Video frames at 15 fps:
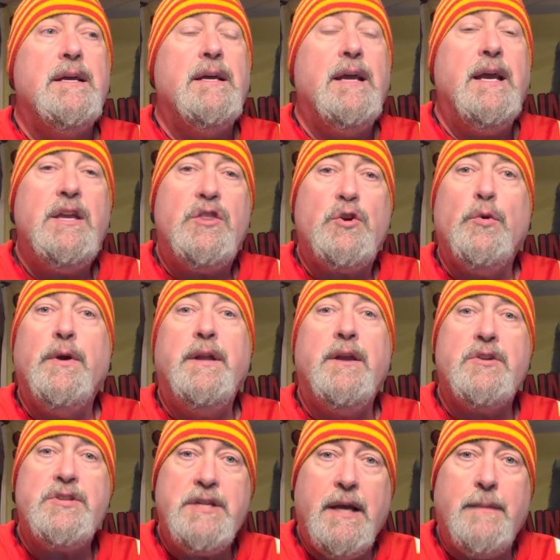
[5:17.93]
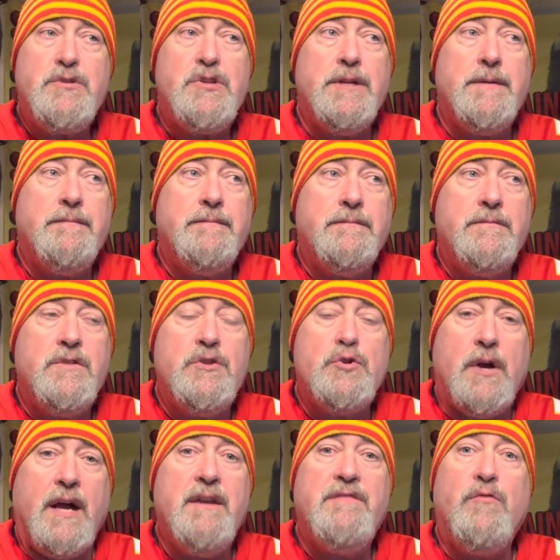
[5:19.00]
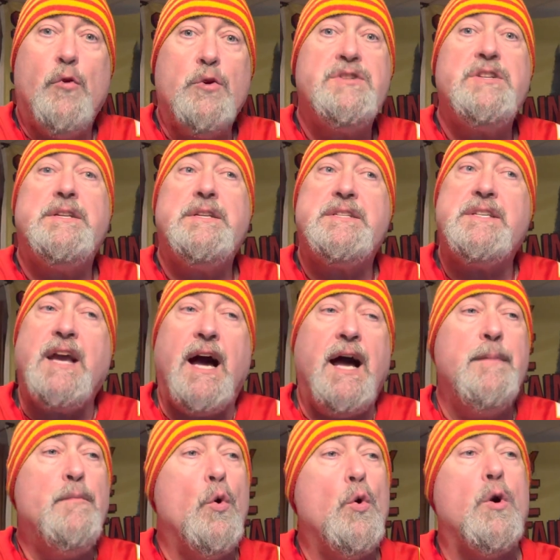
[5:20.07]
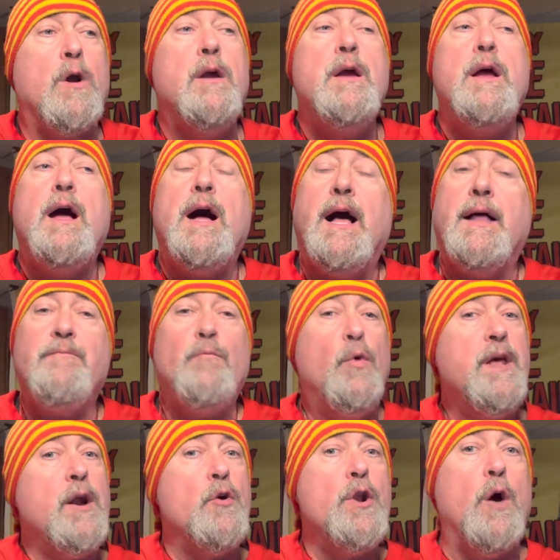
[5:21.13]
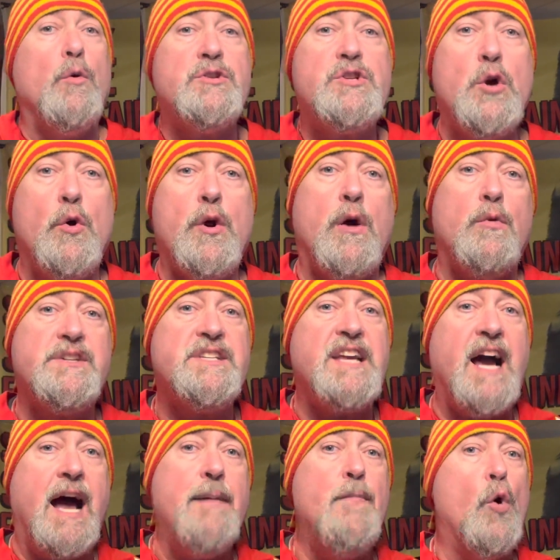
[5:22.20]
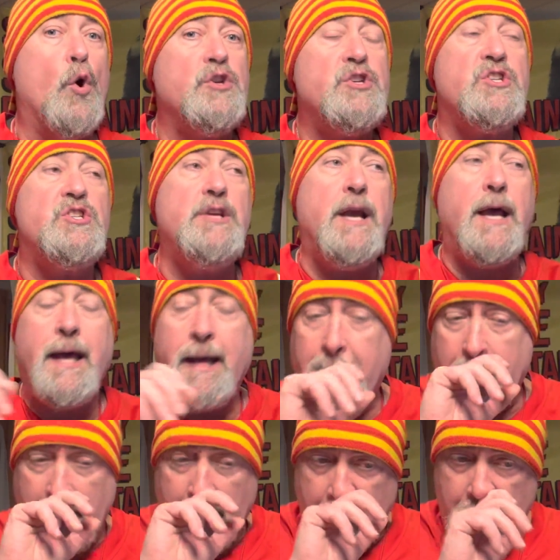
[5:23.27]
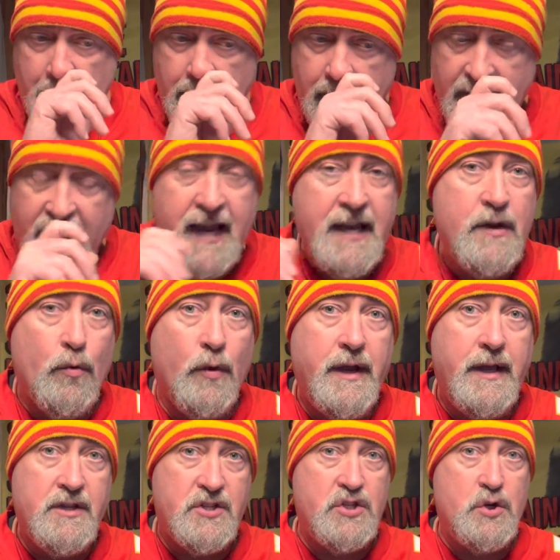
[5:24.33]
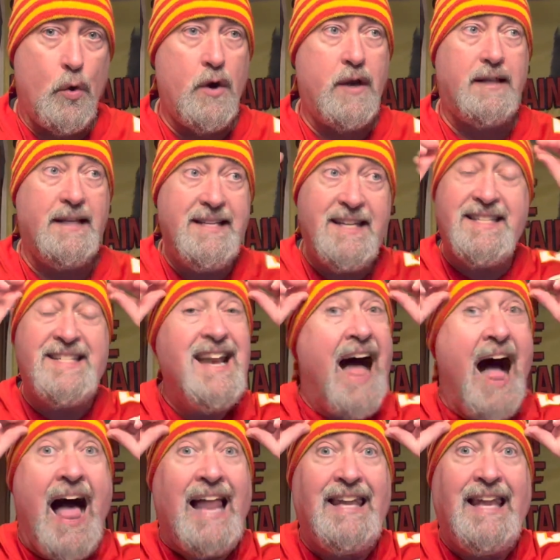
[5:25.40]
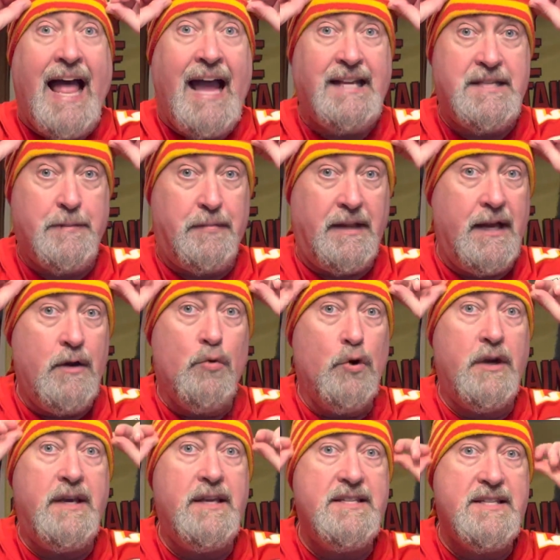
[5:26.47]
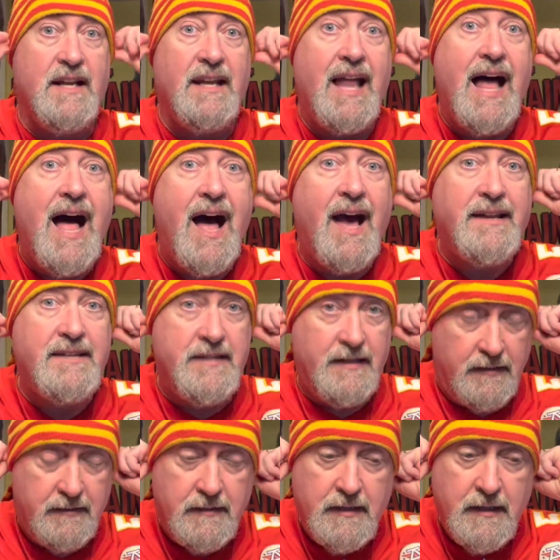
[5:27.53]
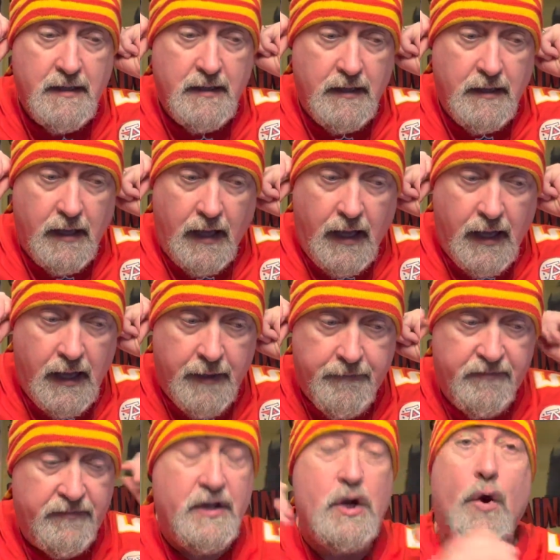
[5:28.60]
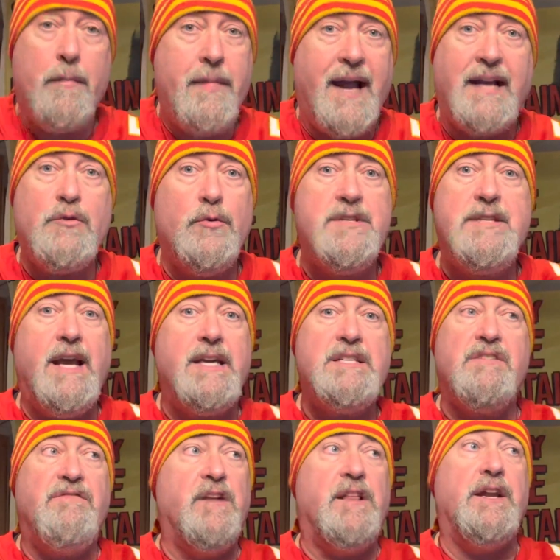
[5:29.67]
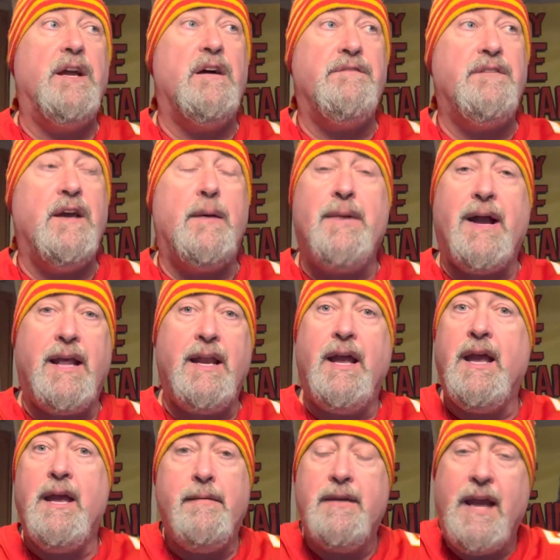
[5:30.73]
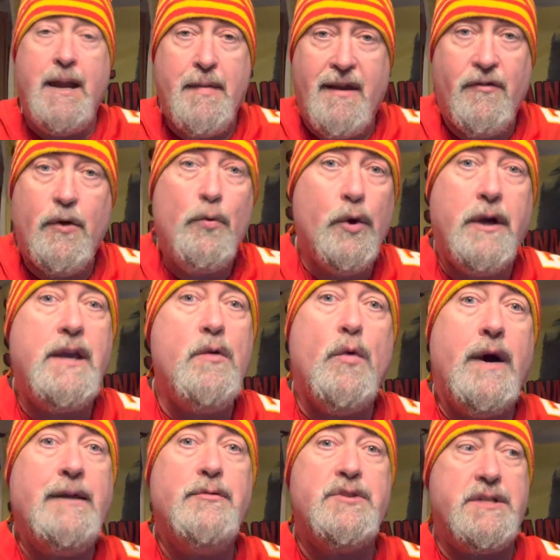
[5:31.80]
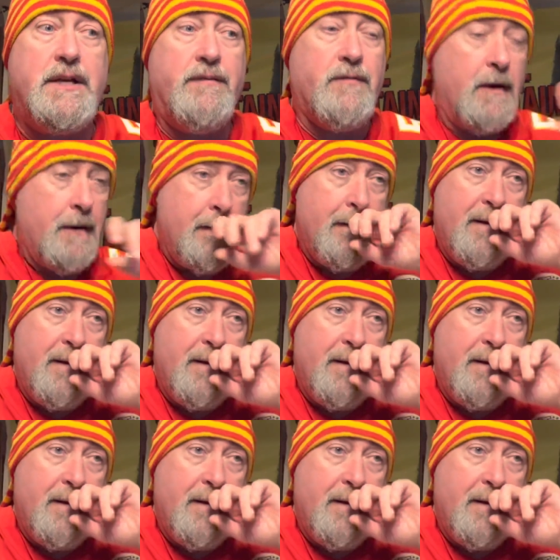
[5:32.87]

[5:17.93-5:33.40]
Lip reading: He threw an interception, trying to force it to Sky Moore. We don't know what's going on with Sky Moore just yet. Andy Reid historically does not like to play rookies a lot. Going back to his days in Philadelphia, I'm not going to name every rookie wide receiver.